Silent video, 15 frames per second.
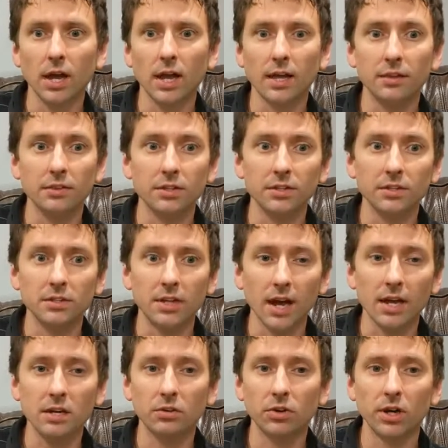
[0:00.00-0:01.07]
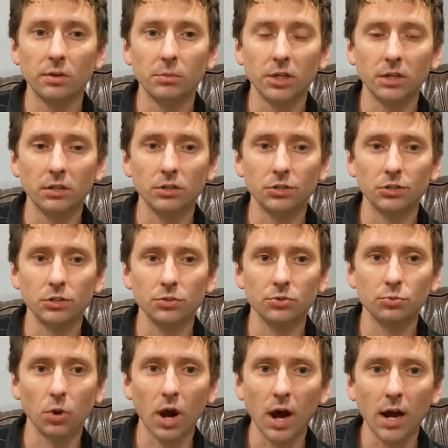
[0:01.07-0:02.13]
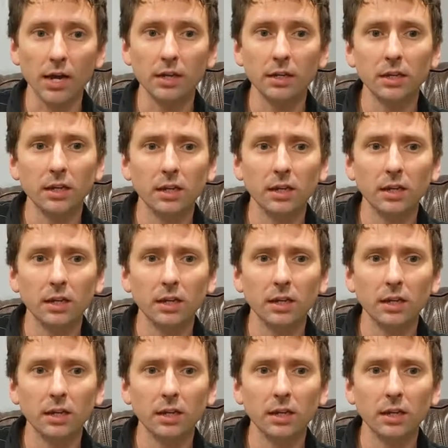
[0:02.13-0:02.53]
and this diagram here shows why.